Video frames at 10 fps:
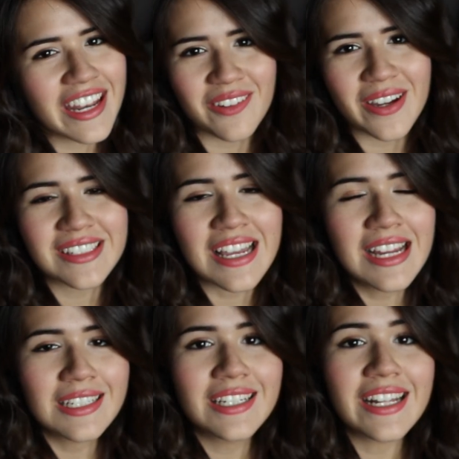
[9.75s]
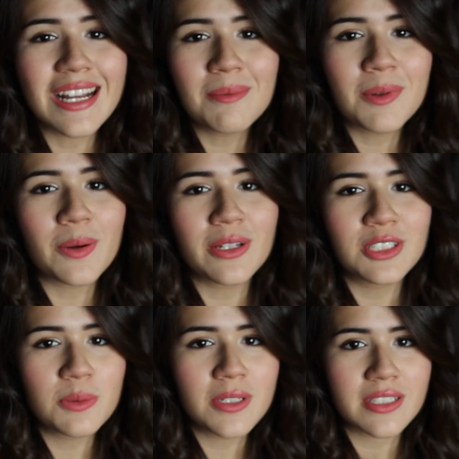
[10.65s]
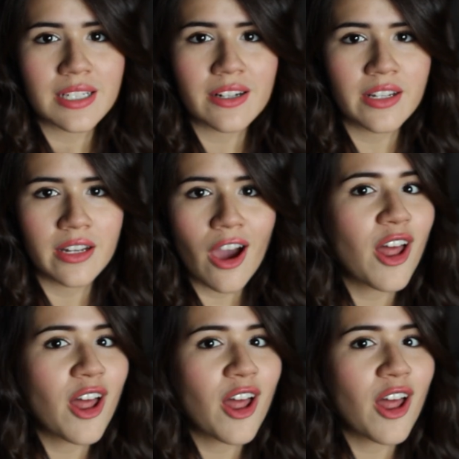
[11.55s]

Anyways, today I'm going to be sharing an